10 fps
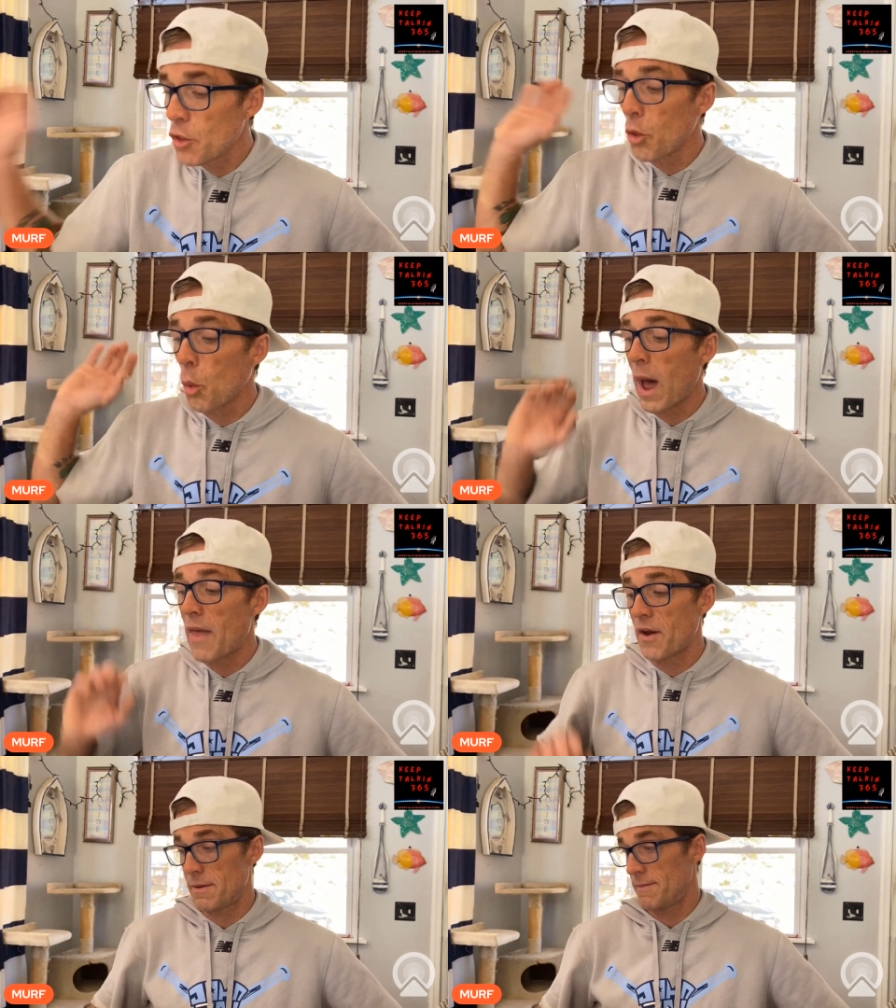The
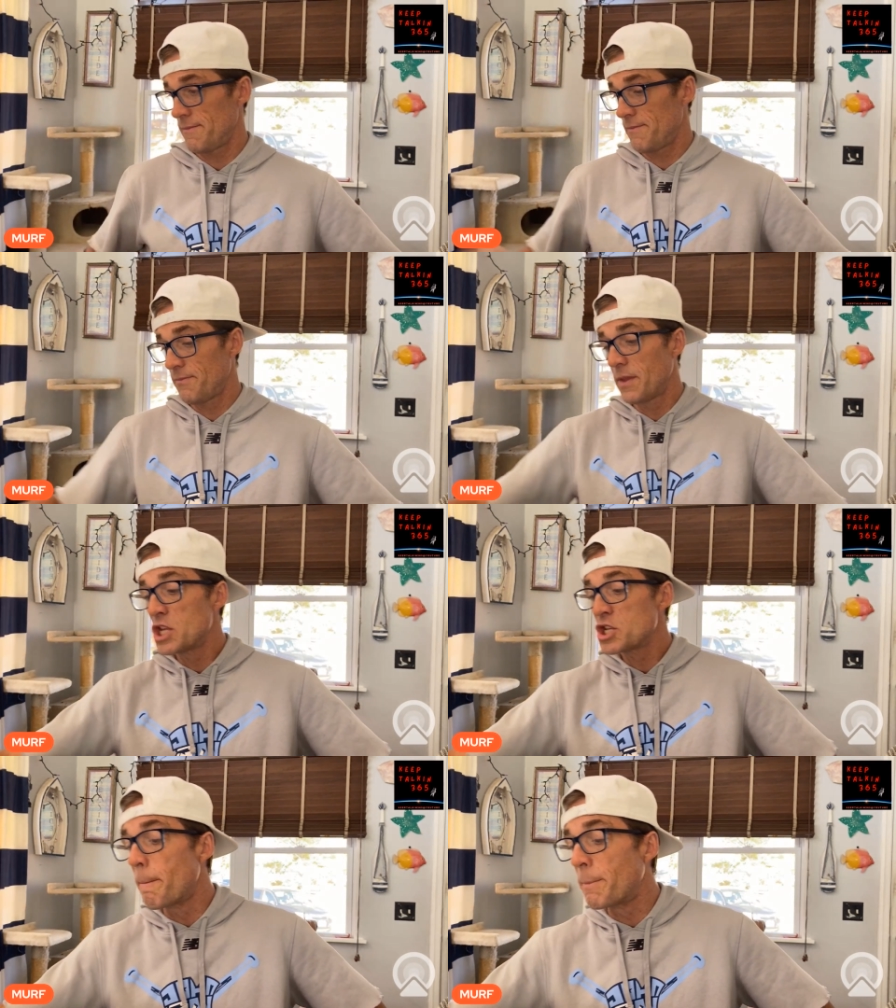weather,
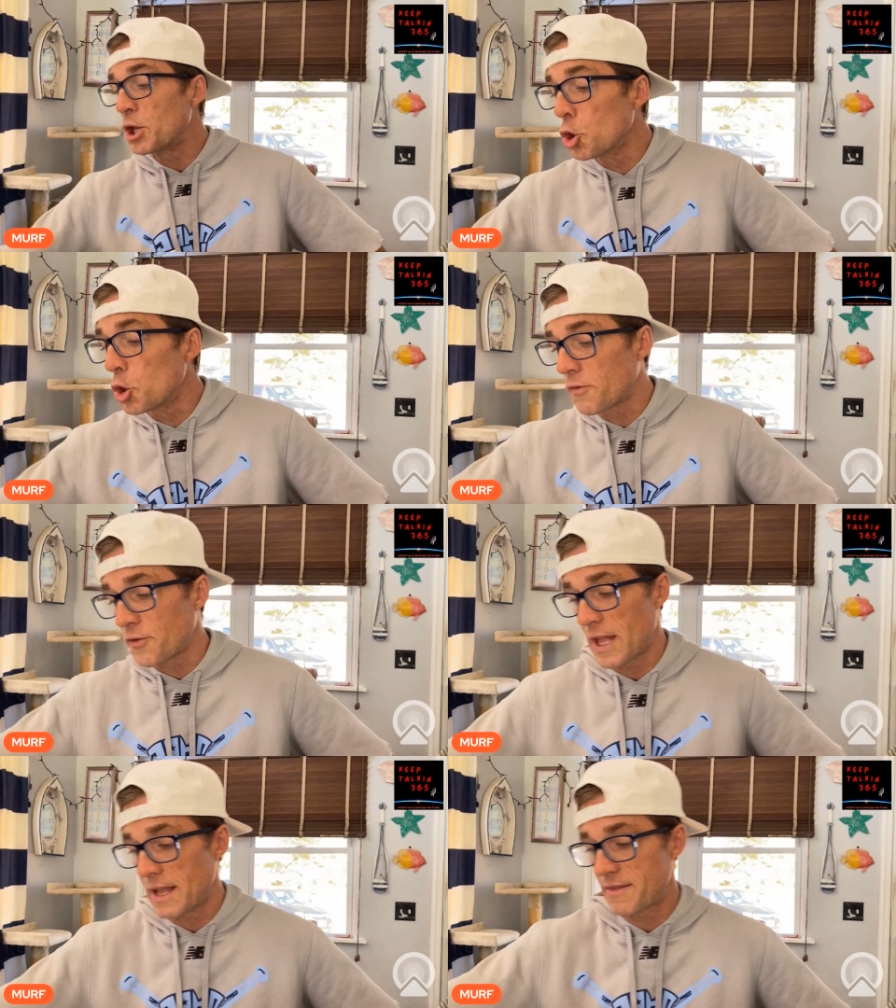
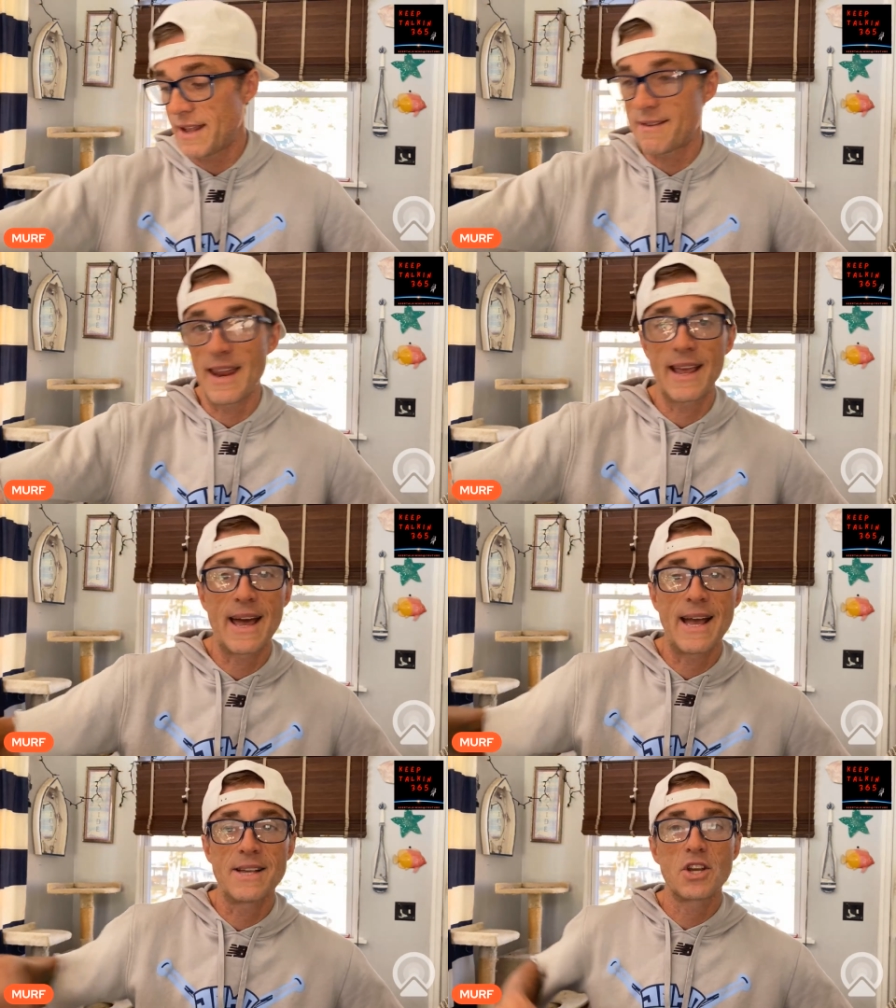beautiful out there today,
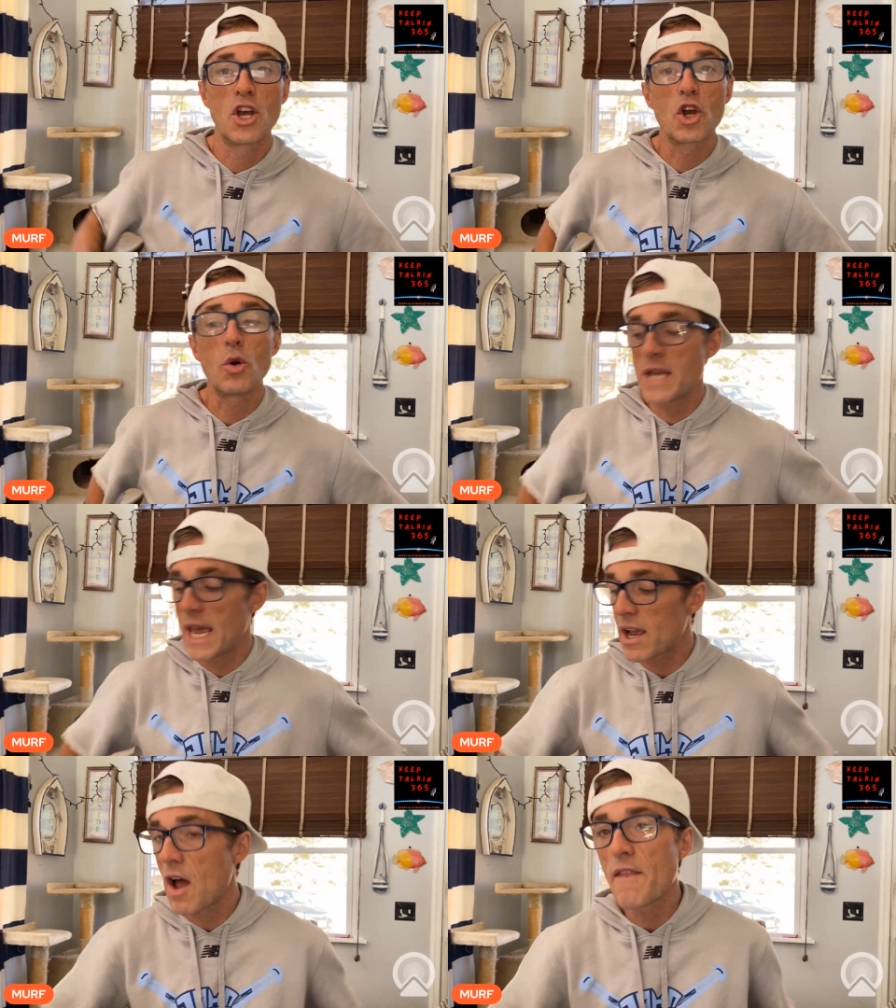guys. Go
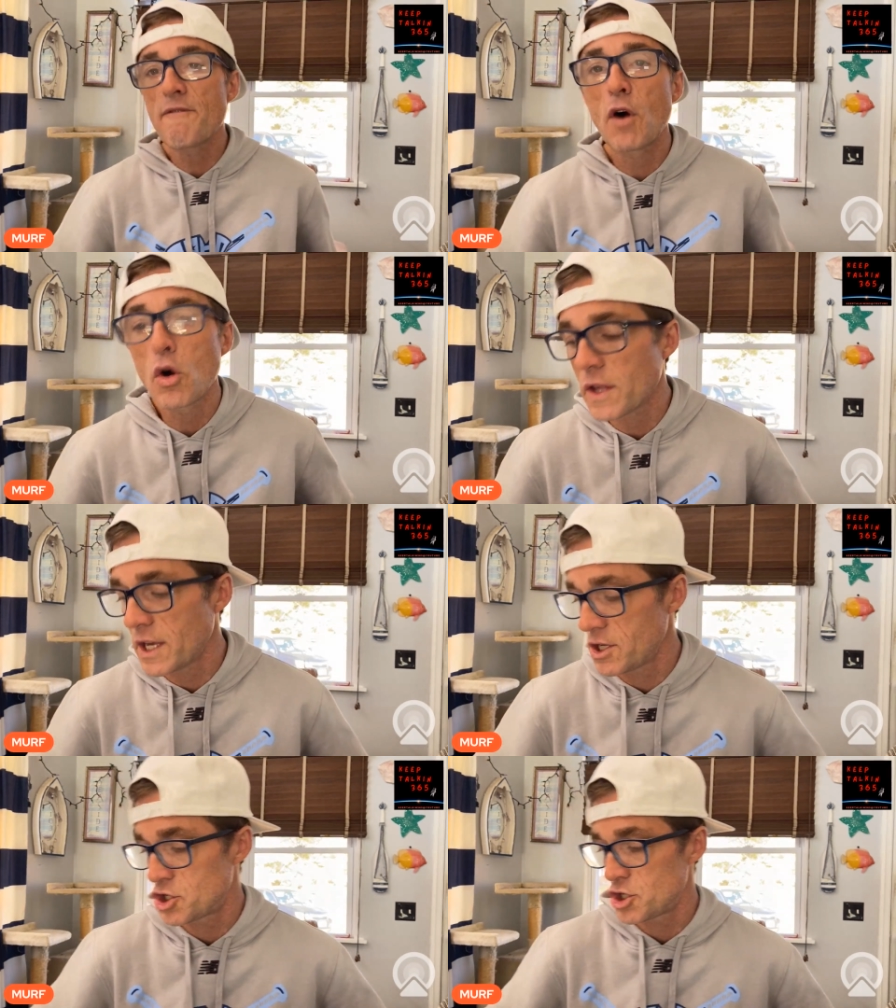take on the
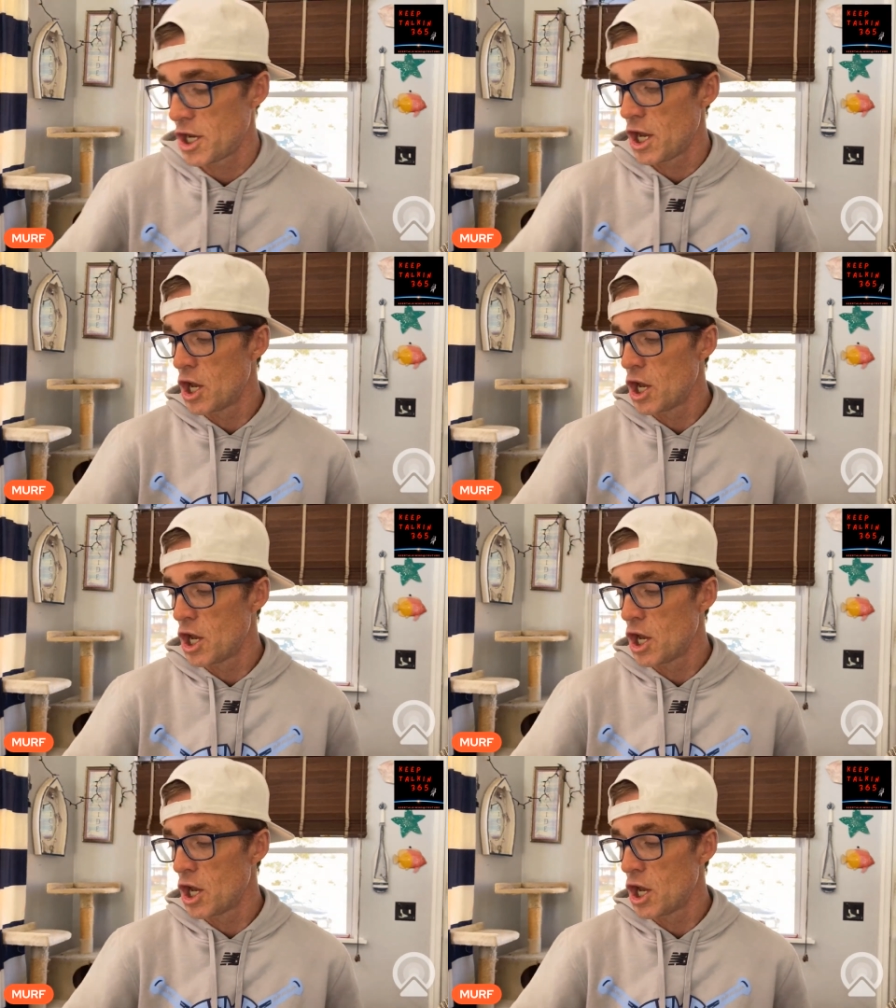foliage.